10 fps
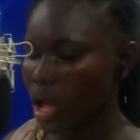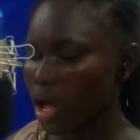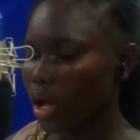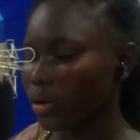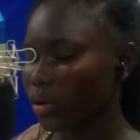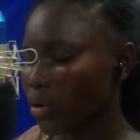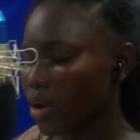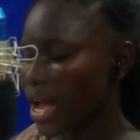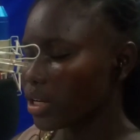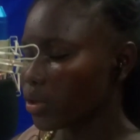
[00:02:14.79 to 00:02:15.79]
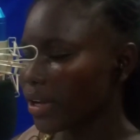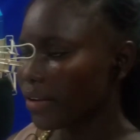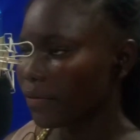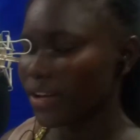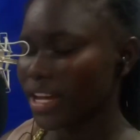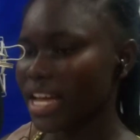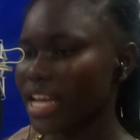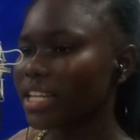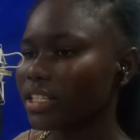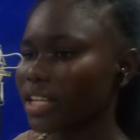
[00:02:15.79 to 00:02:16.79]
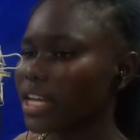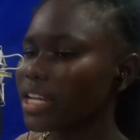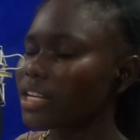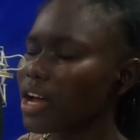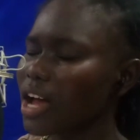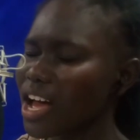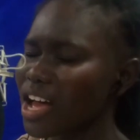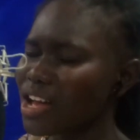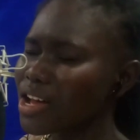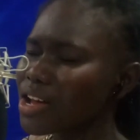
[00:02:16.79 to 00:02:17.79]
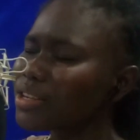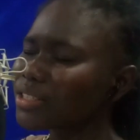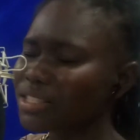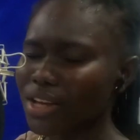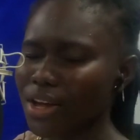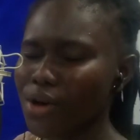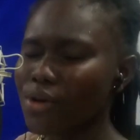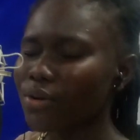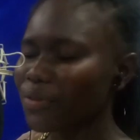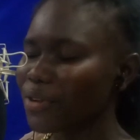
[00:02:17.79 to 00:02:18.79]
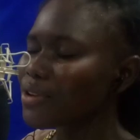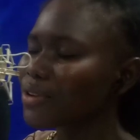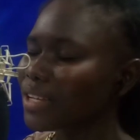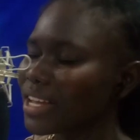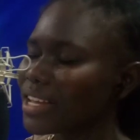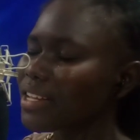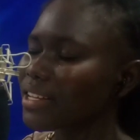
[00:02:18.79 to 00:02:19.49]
Why do we find it hard to forgive?